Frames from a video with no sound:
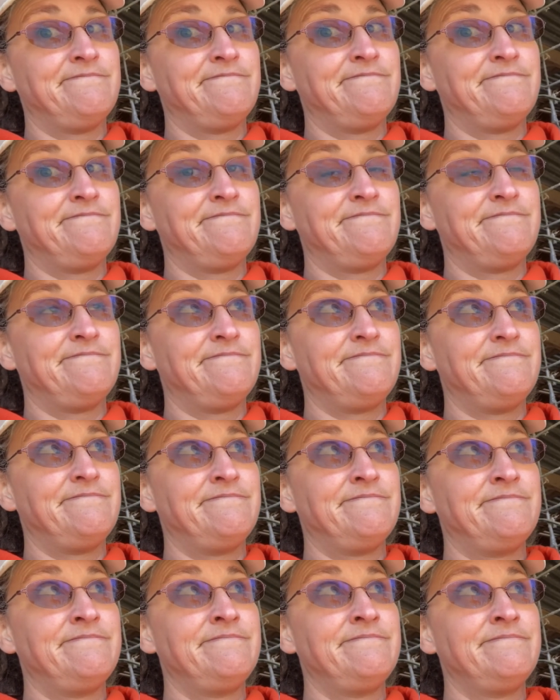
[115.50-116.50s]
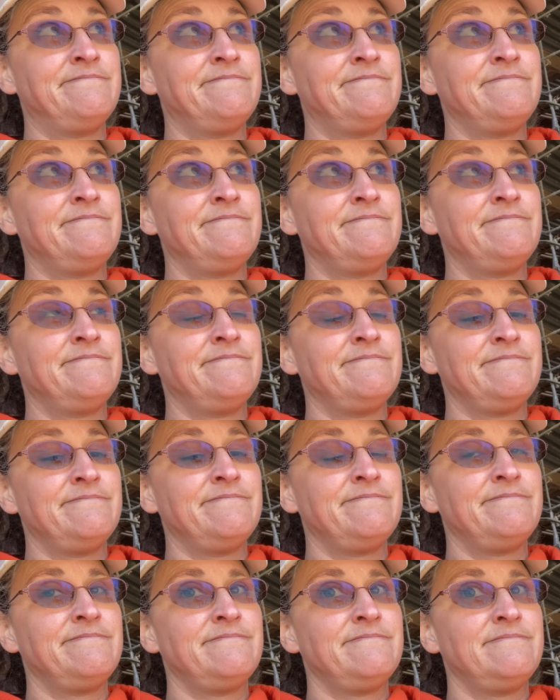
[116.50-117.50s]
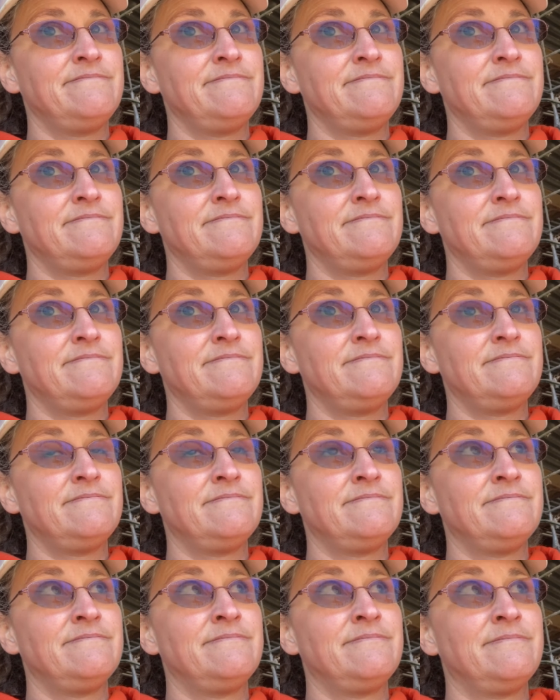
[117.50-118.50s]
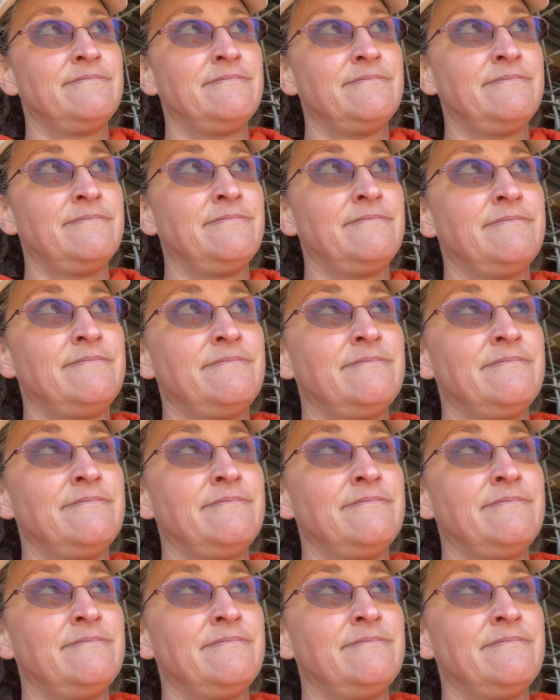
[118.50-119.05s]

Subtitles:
Nobody speaks.